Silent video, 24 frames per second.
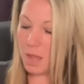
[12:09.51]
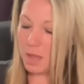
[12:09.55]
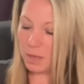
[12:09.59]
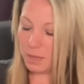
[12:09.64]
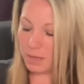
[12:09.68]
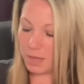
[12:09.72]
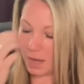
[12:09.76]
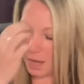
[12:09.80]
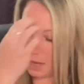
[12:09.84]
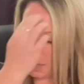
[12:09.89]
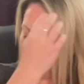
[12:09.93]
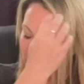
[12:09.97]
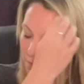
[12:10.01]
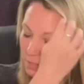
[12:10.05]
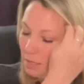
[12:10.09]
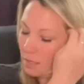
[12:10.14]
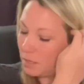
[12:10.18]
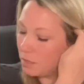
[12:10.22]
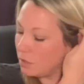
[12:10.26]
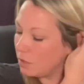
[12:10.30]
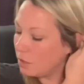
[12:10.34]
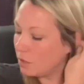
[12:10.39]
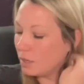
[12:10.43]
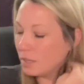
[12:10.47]
Yeah, see,
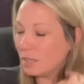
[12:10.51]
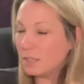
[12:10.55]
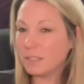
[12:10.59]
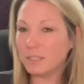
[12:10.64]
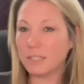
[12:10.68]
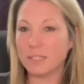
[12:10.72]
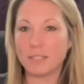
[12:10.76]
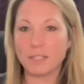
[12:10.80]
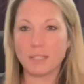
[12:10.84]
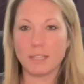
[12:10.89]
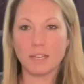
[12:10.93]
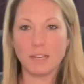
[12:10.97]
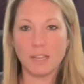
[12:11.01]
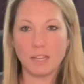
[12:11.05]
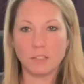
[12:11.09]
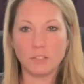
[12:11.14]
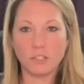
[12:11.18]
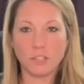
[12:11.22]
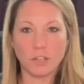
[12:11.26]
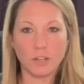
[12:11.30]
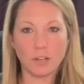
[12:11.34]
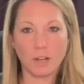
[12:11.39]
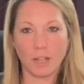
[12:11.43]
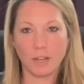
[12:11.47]
you're going to disconnect
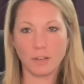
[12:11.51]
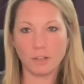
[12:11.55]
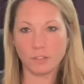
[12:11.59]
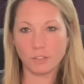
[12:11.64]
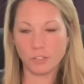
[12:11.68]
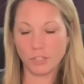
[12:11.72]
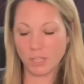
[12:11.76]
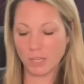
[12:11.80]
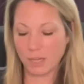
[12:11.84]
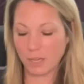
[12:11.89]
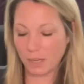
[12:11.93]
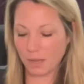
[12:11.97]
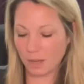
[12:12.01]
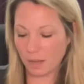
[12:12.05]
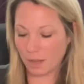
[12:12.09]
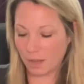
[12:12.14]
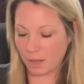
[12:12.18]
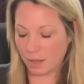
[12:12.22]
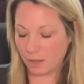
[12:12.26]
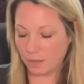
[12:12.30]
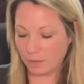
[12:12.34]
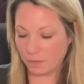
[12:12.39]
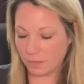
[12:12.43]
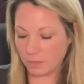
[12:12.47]
your energy,
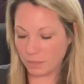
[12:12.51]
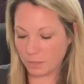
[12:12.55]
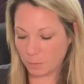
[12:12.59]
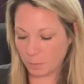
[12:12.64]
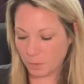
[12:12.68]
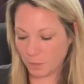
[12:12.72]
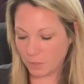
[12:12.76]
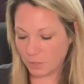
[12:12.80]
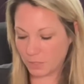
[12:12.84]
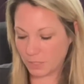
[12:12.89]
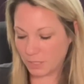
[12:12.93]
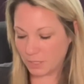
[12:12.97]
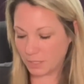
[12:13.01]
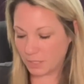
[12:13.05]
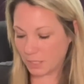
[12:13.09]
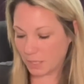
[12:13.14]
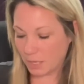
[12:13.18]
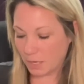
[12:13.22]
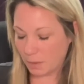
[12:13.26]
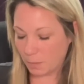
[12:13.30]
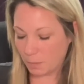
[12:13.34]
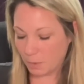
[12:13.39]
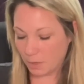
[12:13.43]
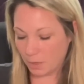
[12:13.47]
and this person's
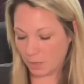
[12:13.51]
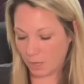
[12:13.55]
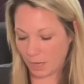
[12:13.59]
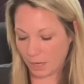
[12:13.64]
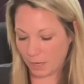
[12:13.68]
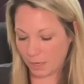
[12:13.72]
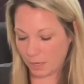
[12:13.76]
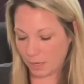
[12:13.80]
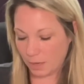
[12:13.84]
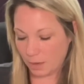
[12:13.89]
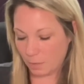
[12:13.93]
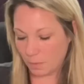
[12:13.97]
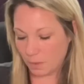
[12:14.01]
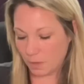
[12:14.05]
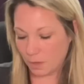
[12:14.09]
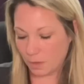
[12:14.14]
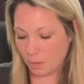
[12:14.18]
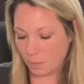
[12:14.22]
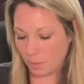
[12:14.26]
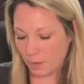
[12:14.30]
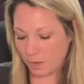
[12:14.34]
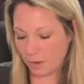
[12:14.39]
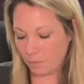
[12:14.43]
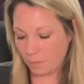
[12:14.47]
like, well, I can't walk
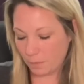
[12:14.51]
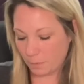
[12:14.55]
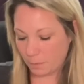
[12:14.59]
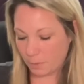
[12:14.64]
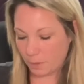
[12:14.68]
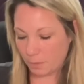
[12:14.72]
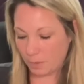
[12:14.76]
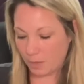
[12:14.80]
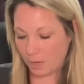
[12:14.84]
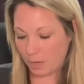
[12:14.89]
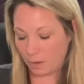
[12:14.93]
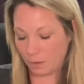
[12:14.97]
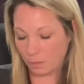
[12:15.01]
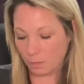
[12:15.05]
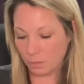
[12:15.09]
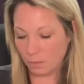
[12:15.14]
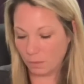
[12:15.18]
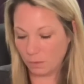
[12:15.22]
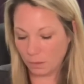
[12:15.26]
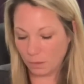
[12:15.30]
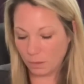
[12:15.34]
away from you now.